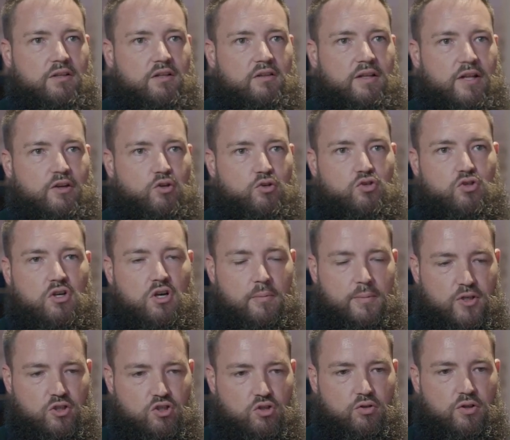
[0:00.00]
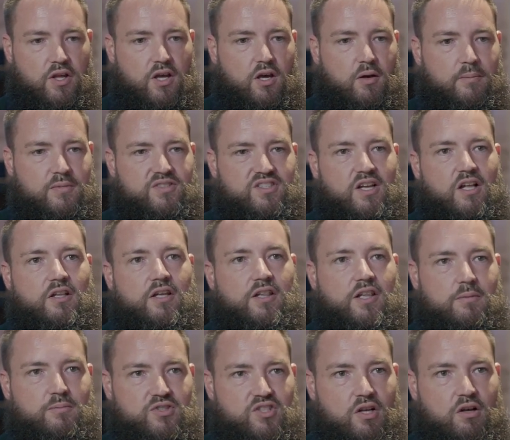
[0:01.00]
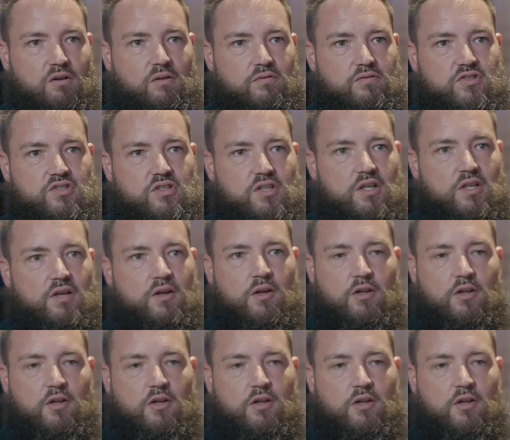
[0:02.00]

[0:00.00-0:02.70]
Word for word: The lenders are coming to them, selling themselves.